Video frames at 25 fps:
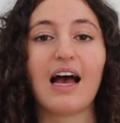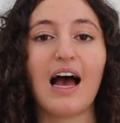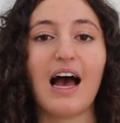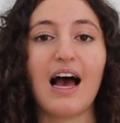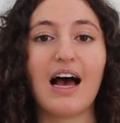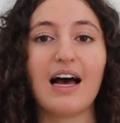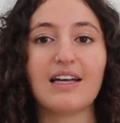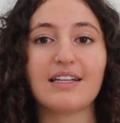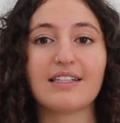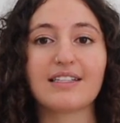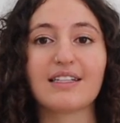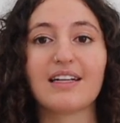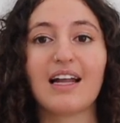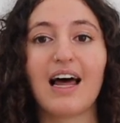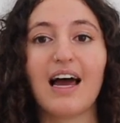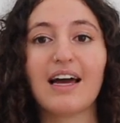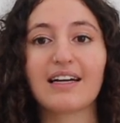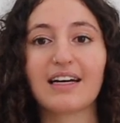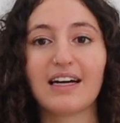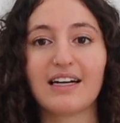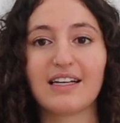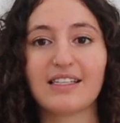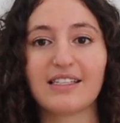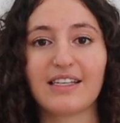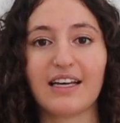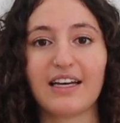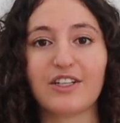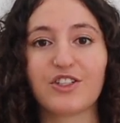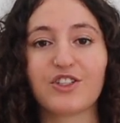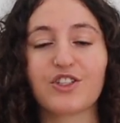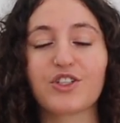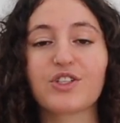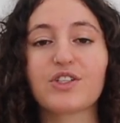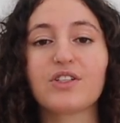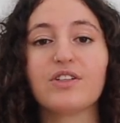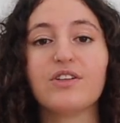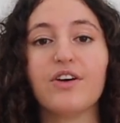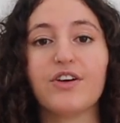And like I said,
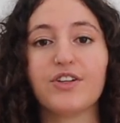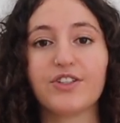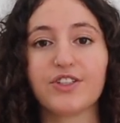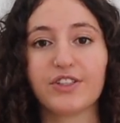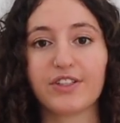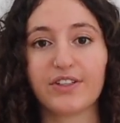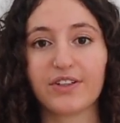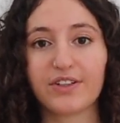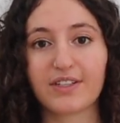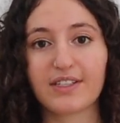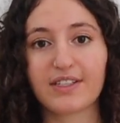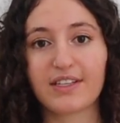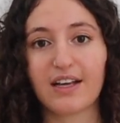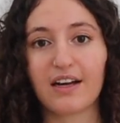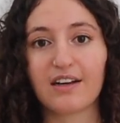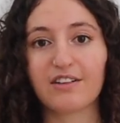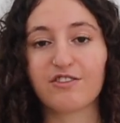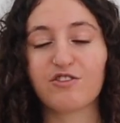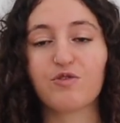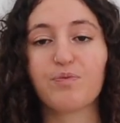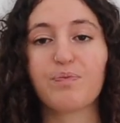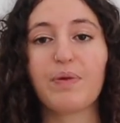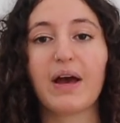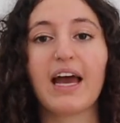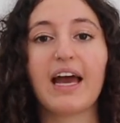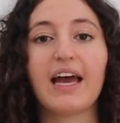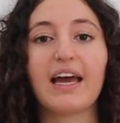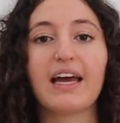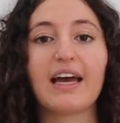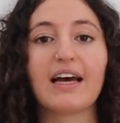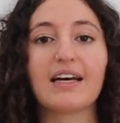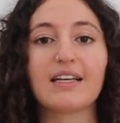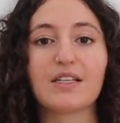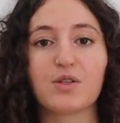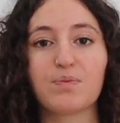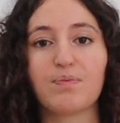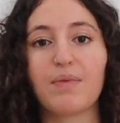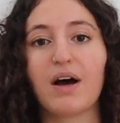just nurture yourself, pay
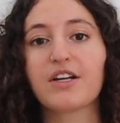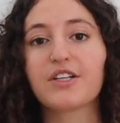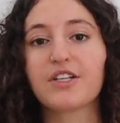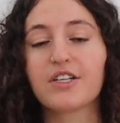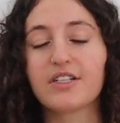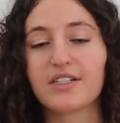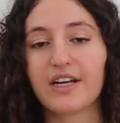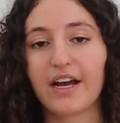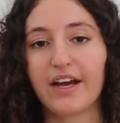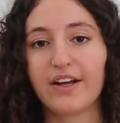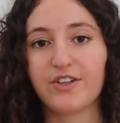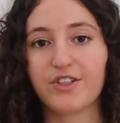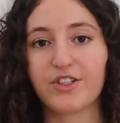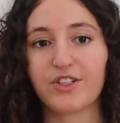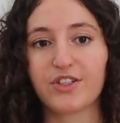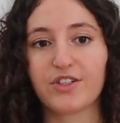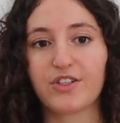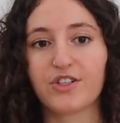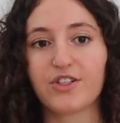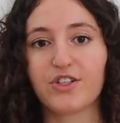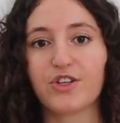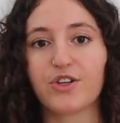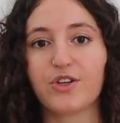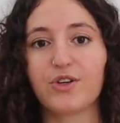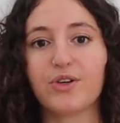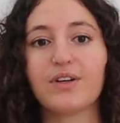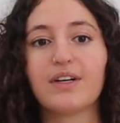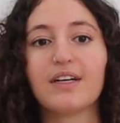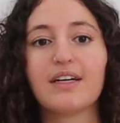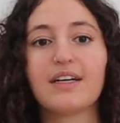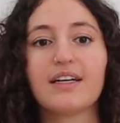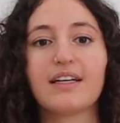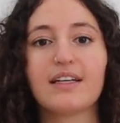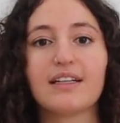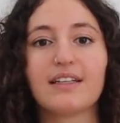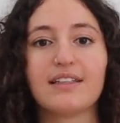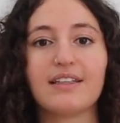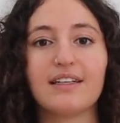as much attention to
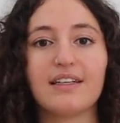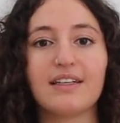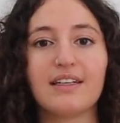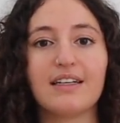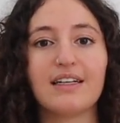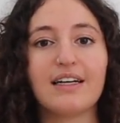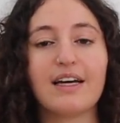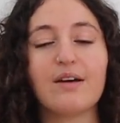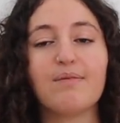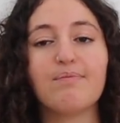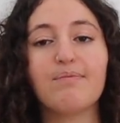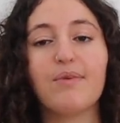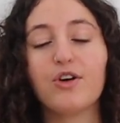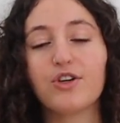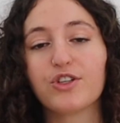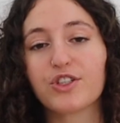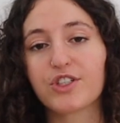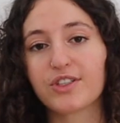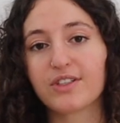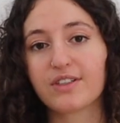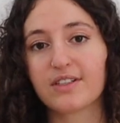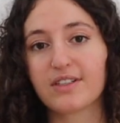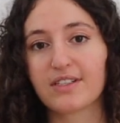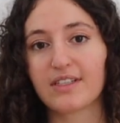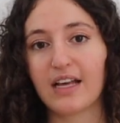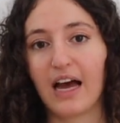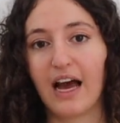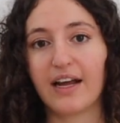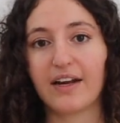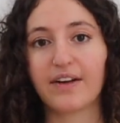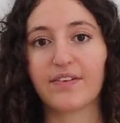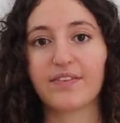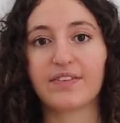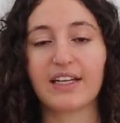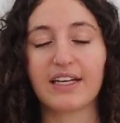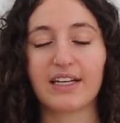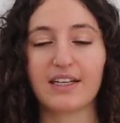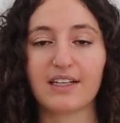the emotional side
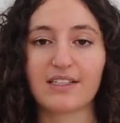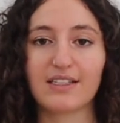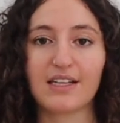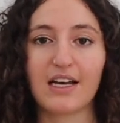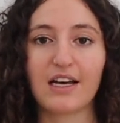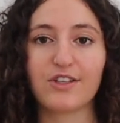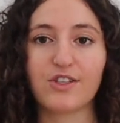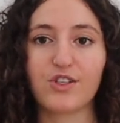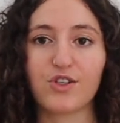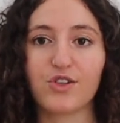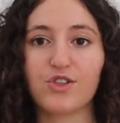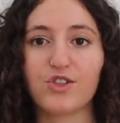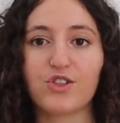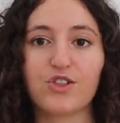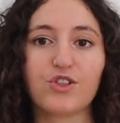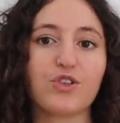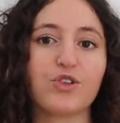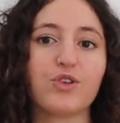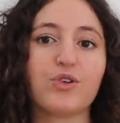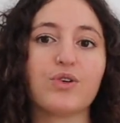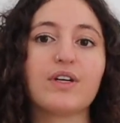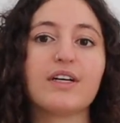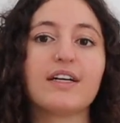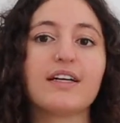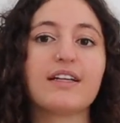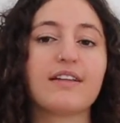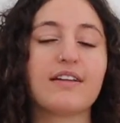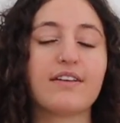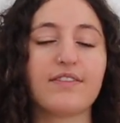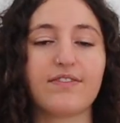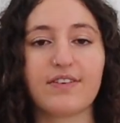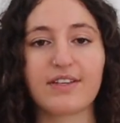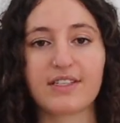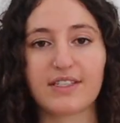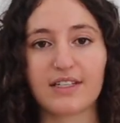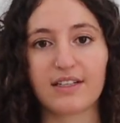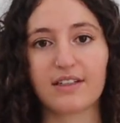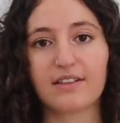of things as you do the
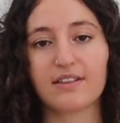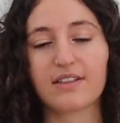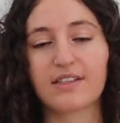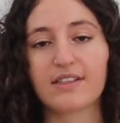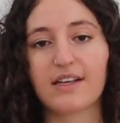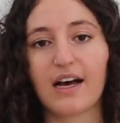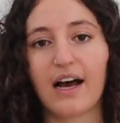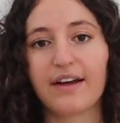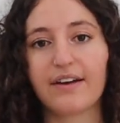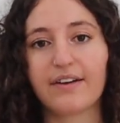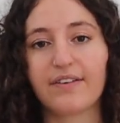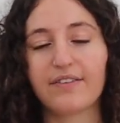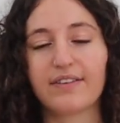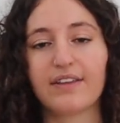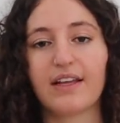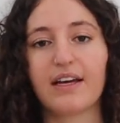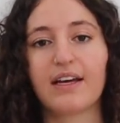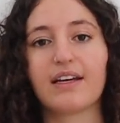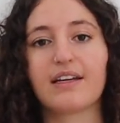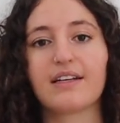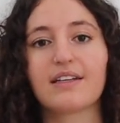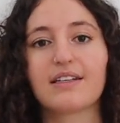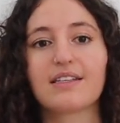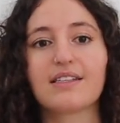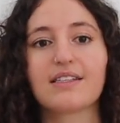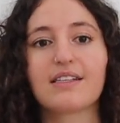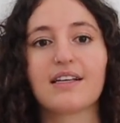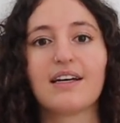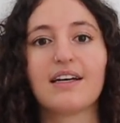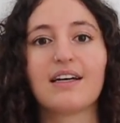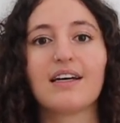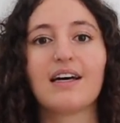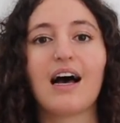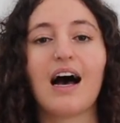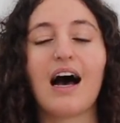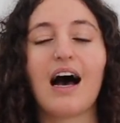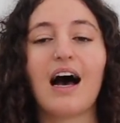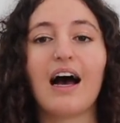physical side of things.
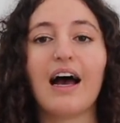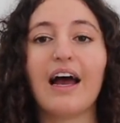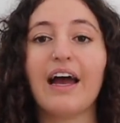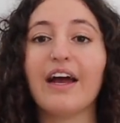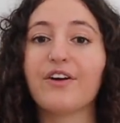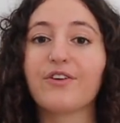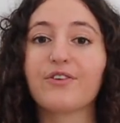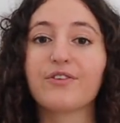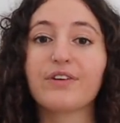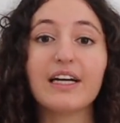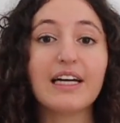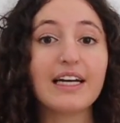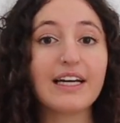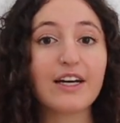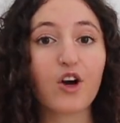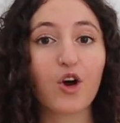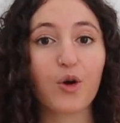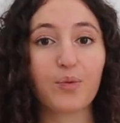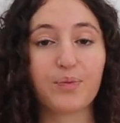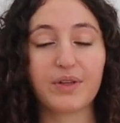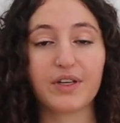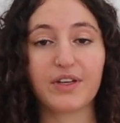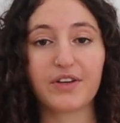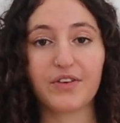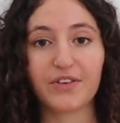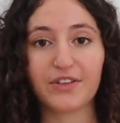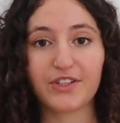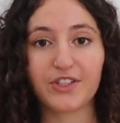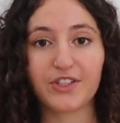I really hope that you